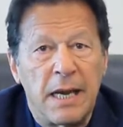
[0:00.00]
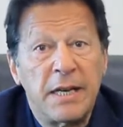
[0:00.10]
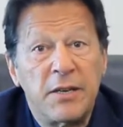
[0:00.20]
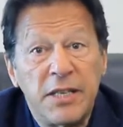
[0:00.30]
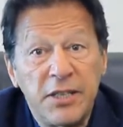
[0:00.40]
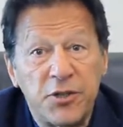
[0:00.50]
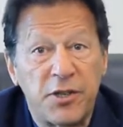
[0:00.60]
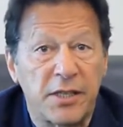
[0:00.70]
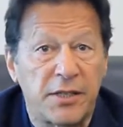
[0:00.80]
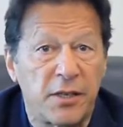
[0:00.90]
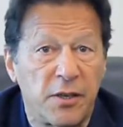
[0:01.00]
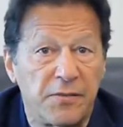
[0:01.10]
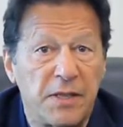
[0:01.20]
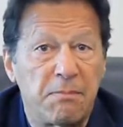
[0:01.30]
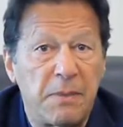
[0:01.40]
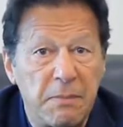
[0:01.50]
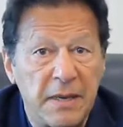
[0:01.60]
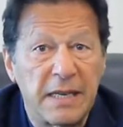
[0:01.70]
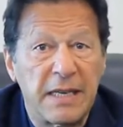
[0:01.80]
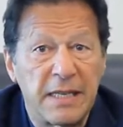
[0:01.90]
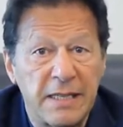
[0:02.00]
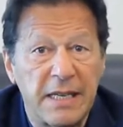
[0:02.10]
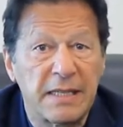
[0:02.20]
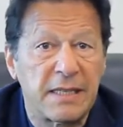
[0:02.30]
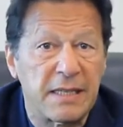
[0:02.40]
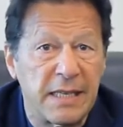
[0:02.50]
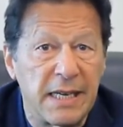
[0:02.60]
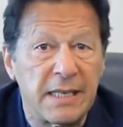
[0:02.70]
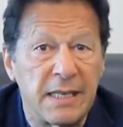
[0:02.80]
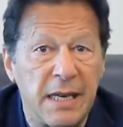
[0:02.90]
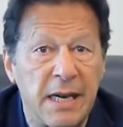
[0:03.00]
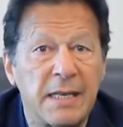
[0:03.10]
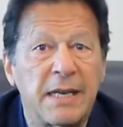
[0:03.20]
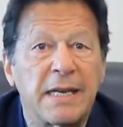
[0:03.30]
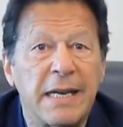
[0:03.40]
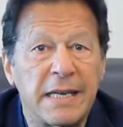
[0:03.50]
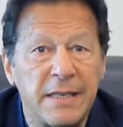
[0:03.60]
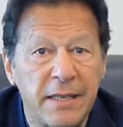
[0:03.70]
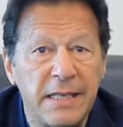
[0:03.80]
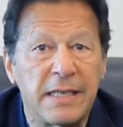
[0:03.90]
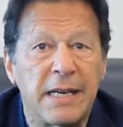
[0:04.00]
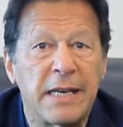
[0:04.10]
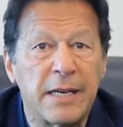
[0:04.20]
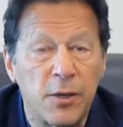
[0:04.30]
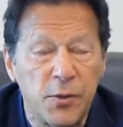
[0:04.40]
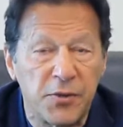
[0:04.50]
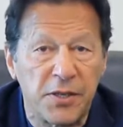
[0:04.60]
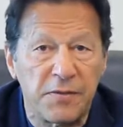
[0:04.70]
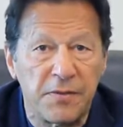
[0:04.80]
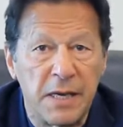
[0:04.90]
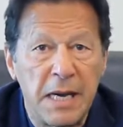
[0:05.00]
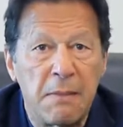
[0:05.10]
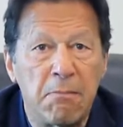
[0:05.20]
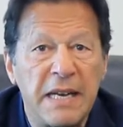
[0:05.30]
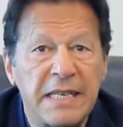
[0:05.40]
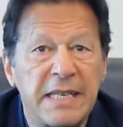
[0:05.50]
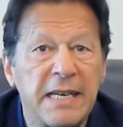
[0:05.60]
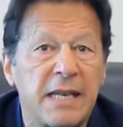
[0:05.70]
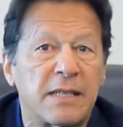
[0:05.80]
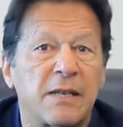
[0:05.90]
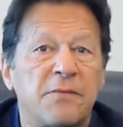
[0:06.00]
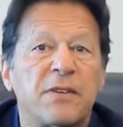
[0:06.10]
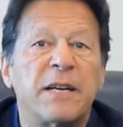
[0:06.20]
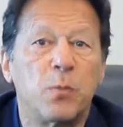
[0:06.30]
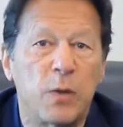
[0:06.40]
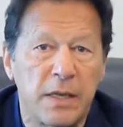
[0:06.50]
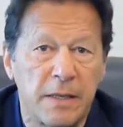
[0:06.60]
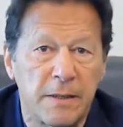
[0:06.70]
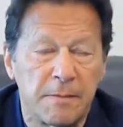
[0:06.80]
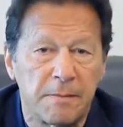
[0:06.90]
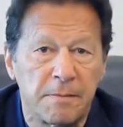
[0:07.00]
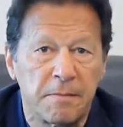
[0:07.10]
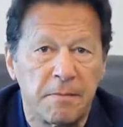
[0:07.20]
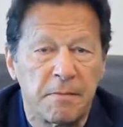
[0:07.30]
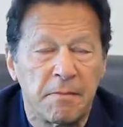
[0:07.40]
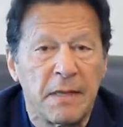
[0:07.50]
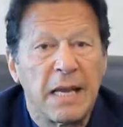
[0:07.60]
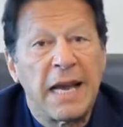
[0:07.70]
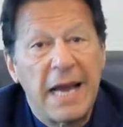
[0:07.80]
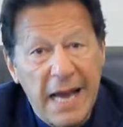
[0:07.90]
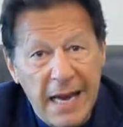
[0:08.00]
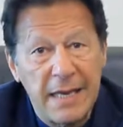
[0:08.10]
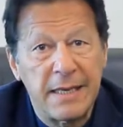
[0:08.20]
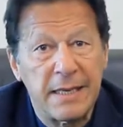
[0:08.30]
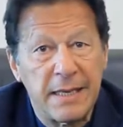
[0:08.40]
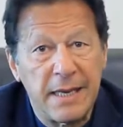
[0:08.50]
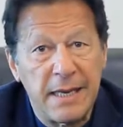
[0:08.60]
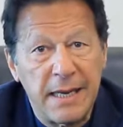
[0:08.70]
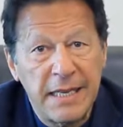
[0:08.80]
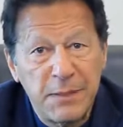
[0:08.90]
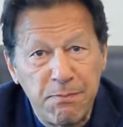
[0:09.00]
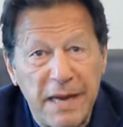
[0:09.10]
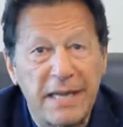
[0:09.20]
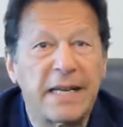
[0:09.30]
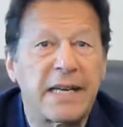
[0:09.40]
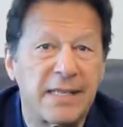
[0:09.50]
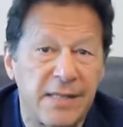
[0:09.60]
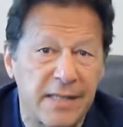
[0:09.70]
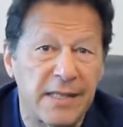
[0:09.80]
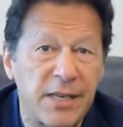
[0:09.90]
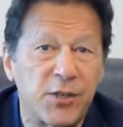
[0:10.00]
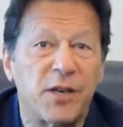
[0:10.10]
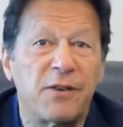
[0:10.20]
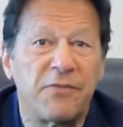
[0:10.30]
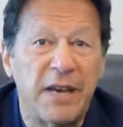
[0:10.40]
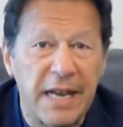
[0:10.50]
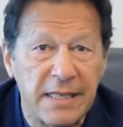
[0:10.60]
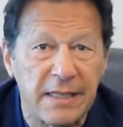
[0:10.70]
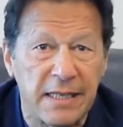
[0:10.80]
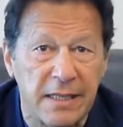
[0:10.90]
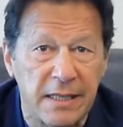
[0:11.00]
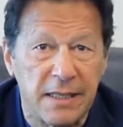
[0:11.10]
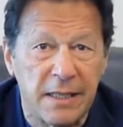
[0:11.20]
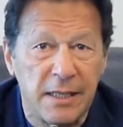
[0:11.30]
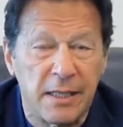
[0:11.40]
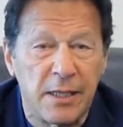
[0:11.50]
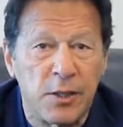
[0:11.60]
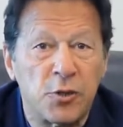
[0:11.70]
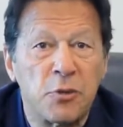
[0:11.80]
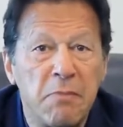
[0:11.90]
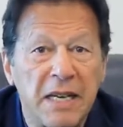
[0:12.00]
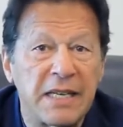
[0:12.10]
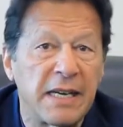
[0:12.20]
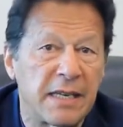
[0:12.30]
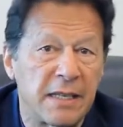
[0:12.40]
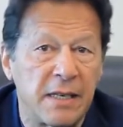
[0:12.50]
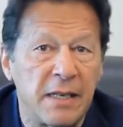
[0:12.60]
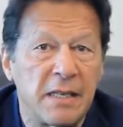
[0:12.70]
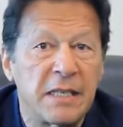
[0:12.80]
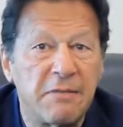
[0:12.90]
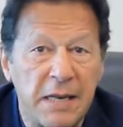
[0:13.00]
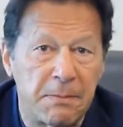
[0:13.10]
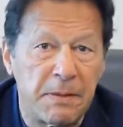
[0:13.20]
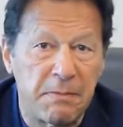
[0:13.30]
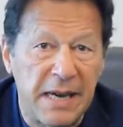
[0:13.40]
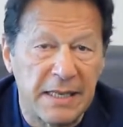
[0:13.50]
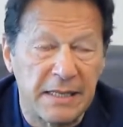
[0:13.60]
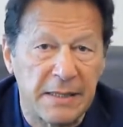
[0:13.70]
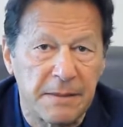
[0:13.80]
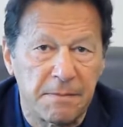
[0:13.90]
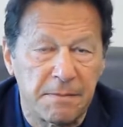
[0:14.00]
and restructuring of the public sector debt under an agreed and inclusive multilateral framework, and expanding concessional financing through multilateral development banks.